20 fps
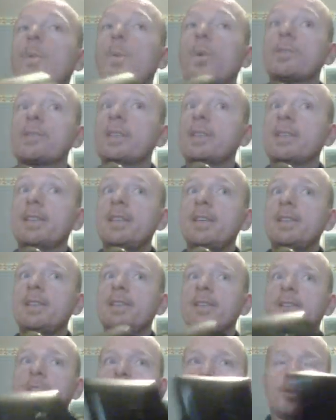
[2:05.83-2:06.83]
it wasn't as
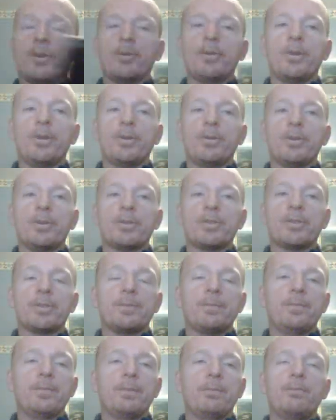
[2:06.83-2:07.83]
easy as on the
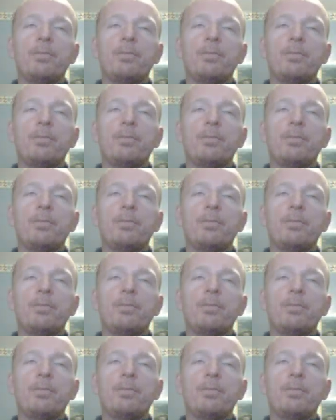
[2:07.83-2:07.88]
others.